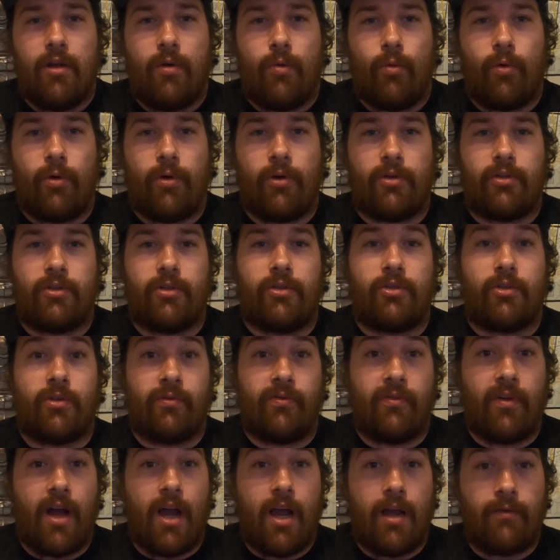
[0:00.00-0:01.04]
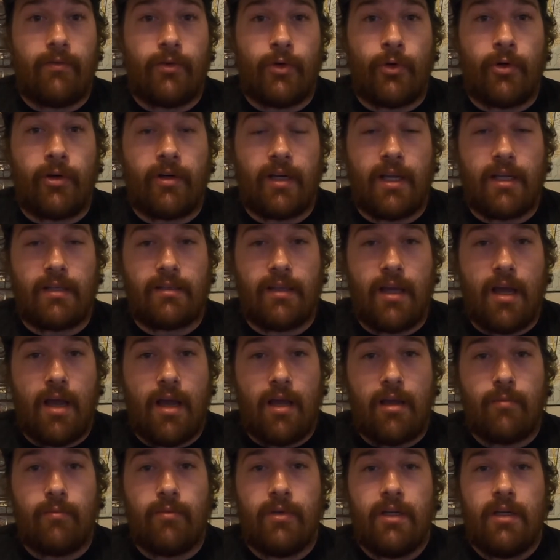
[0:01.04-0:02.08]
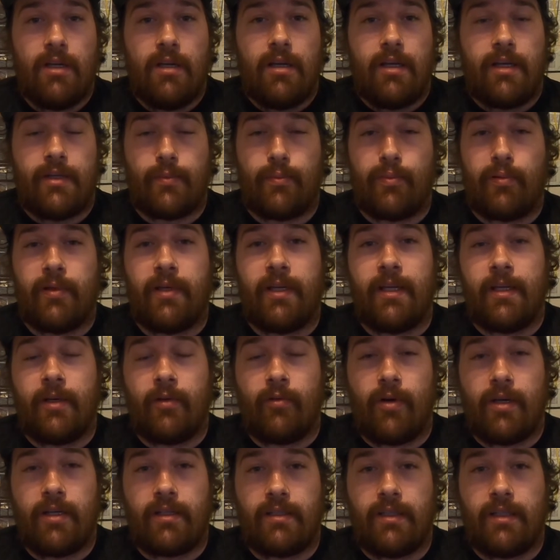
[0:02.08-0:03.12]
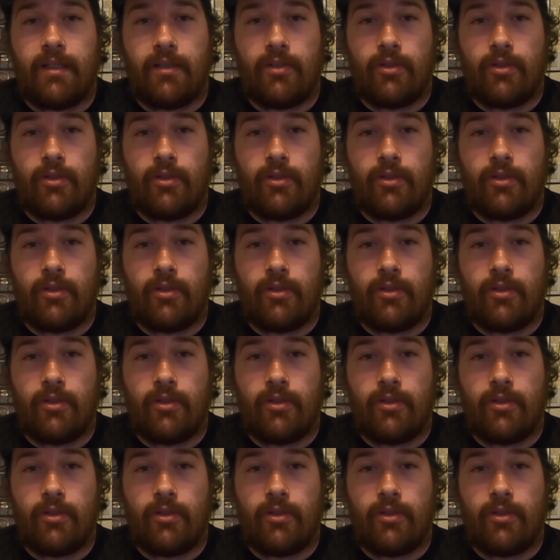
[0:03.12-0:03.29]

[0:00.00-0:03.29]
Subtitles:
were to survive during that time is pretty interesting,